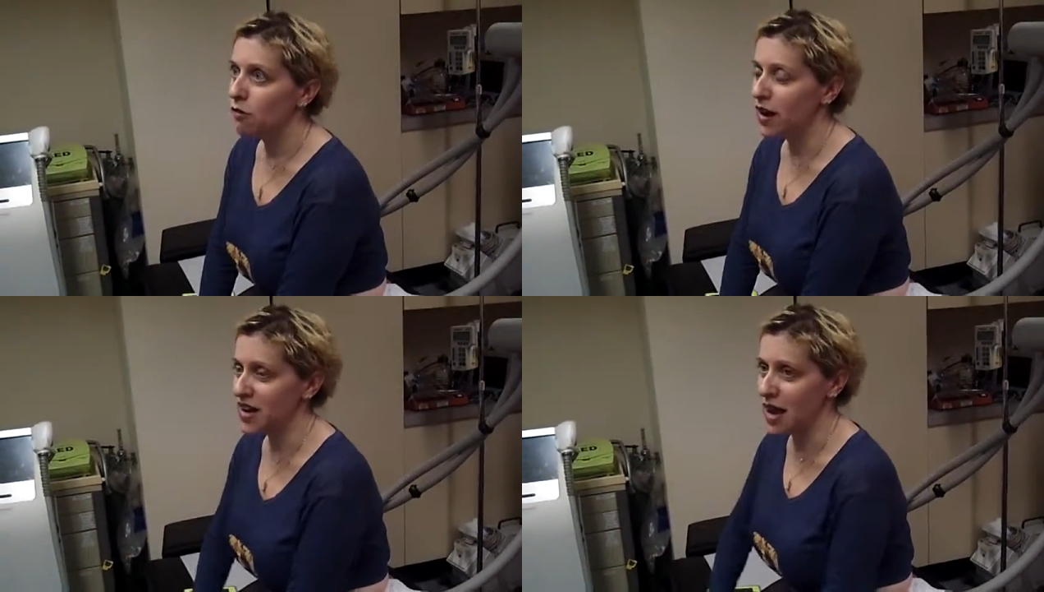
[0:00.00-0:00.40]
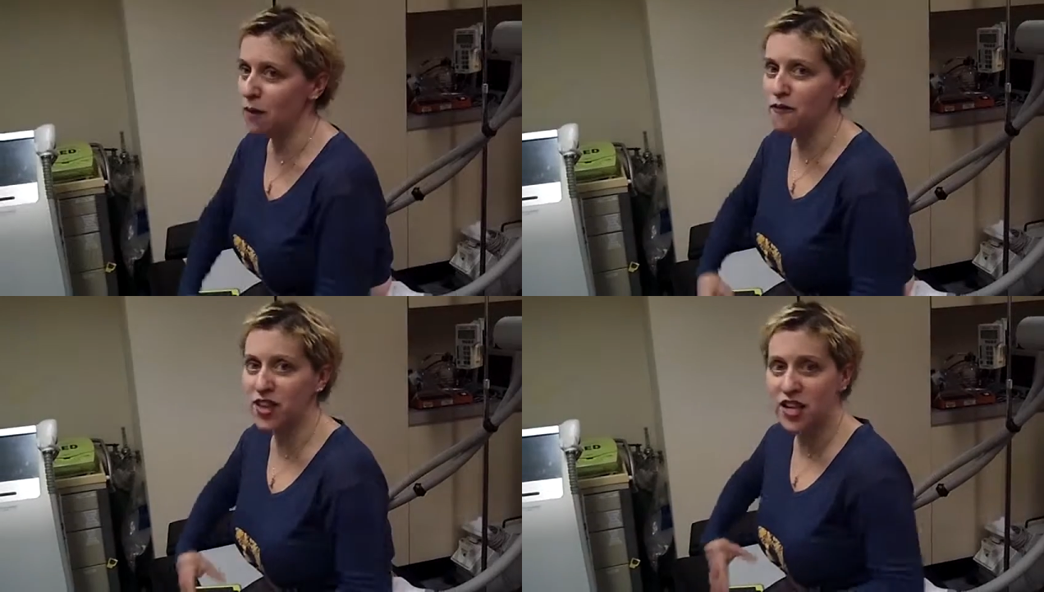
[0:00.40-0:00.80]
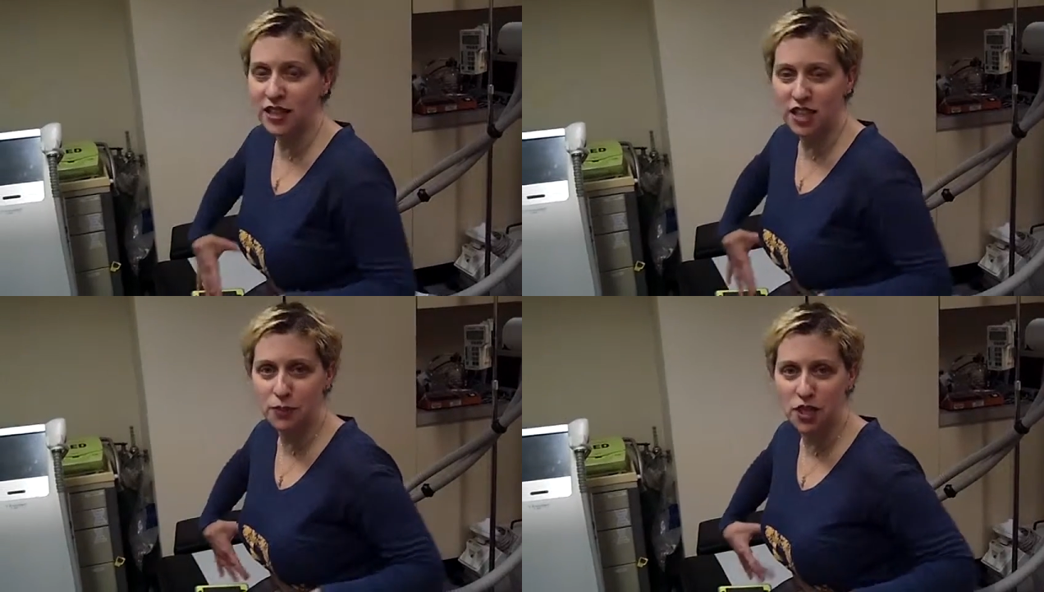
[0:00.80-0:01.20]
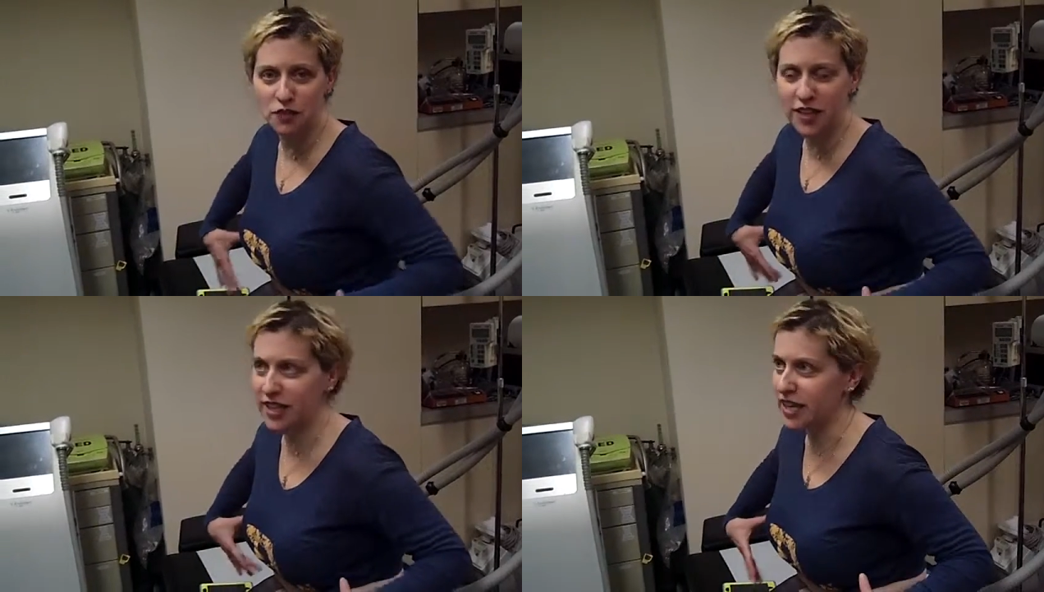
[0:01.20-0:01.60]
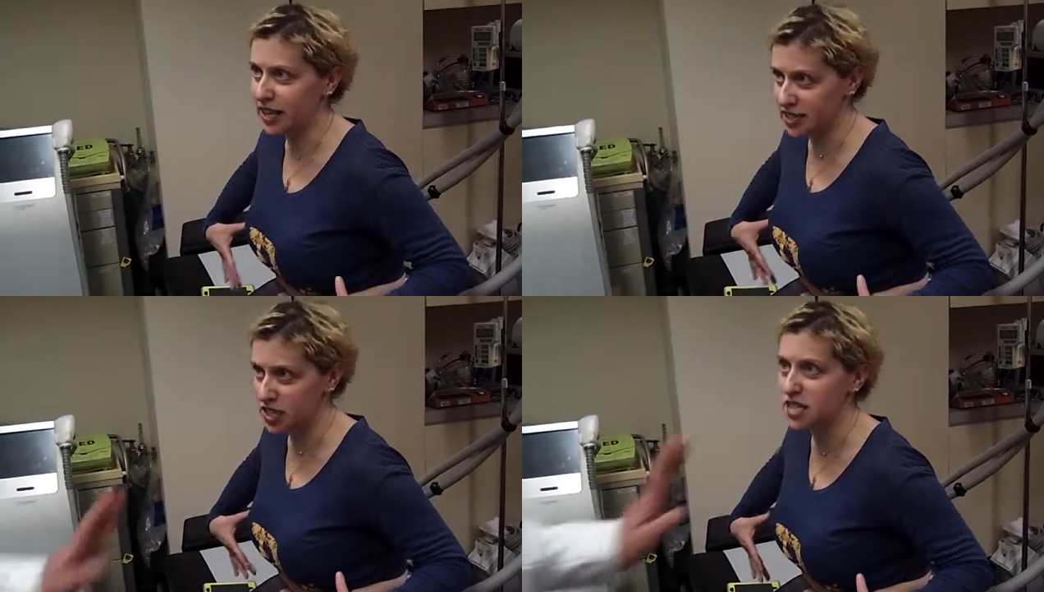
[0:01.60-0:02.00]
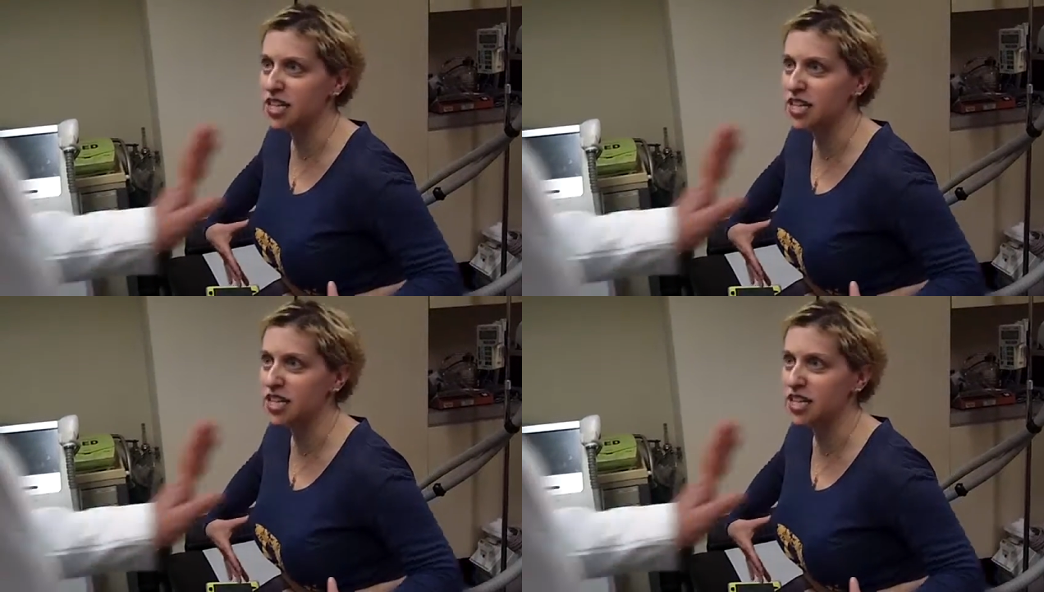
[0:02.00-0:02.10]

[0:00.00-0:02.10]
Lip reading: right now I'm feeling a little bit of like heat sensation.